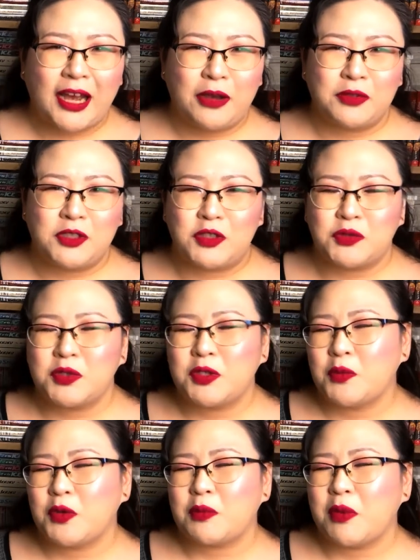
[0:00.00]
I was
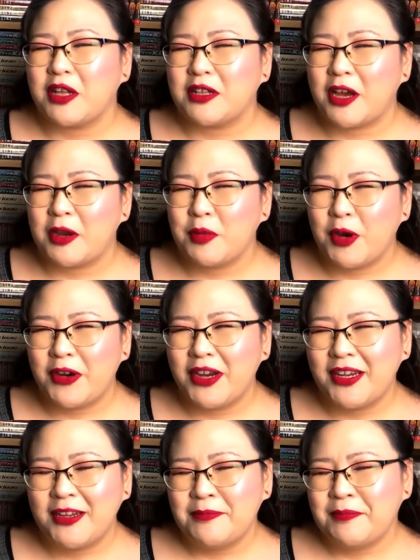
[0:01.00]
doing with my
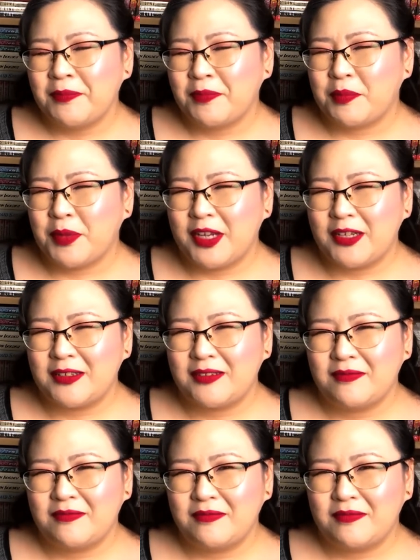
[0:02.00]
library, but
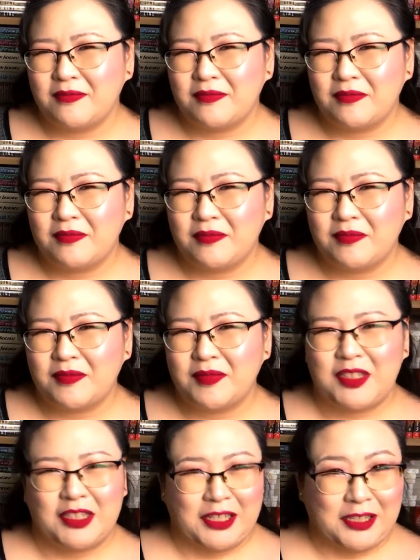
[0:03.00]

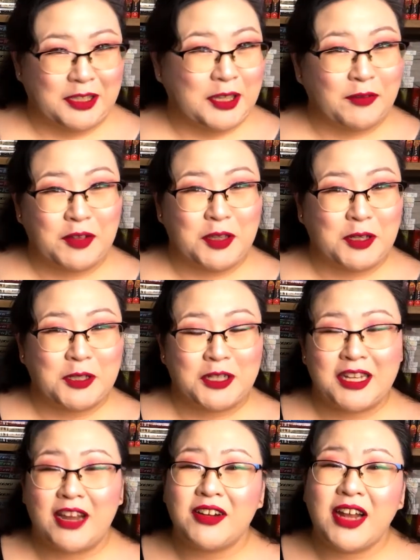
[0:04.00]
since everything shut
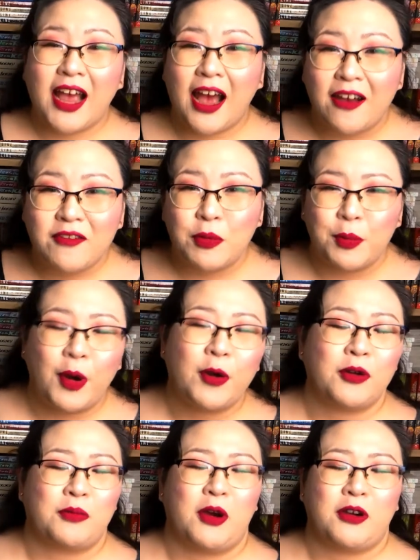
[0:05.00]
down, I haven't
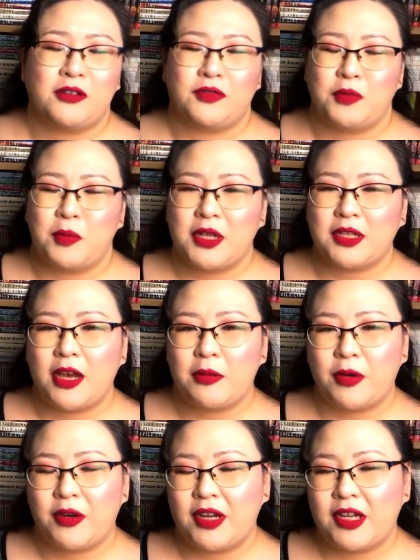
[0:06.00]
borrowed manga from my
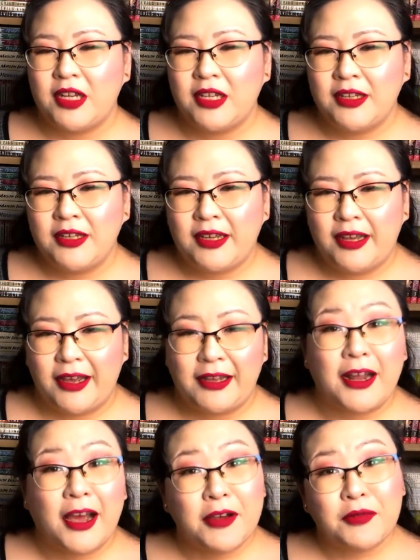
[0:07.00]
library.
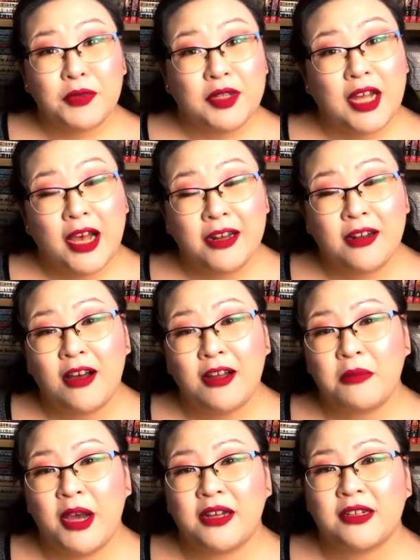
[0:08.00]
And I've relied
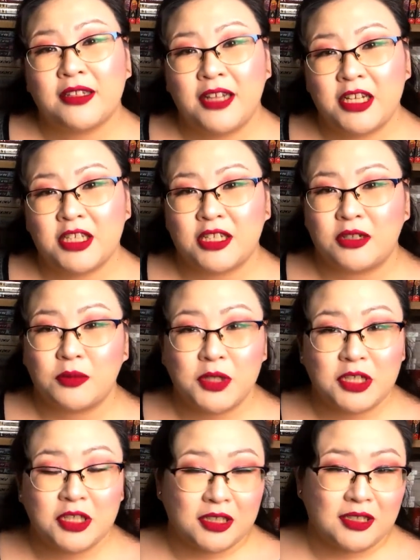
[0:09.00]
on my collection,
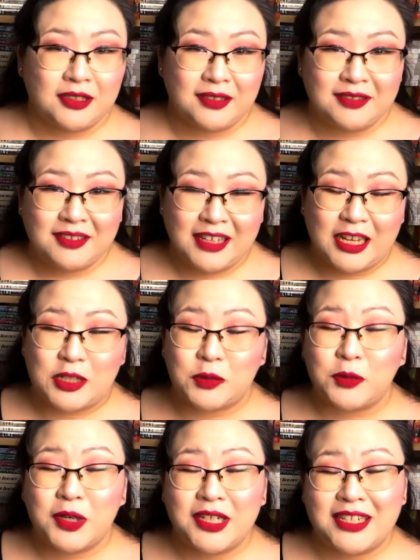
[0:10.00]
which is
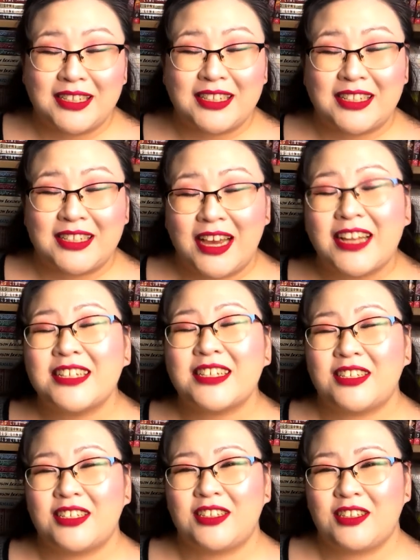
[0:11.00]
what it's
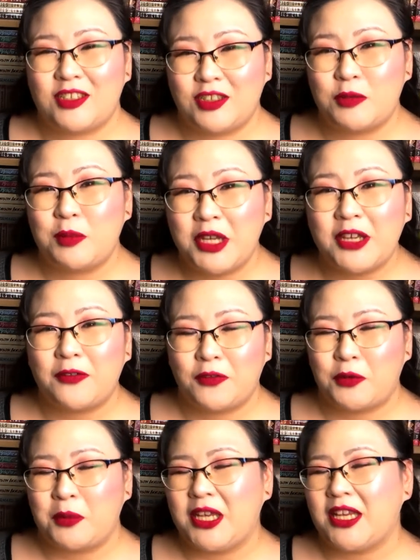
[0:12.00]
intended to be
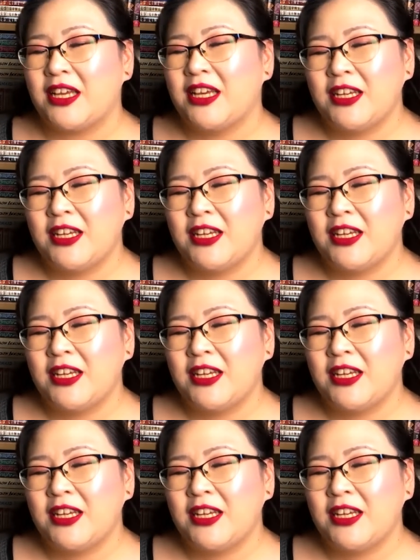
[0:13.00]
for me.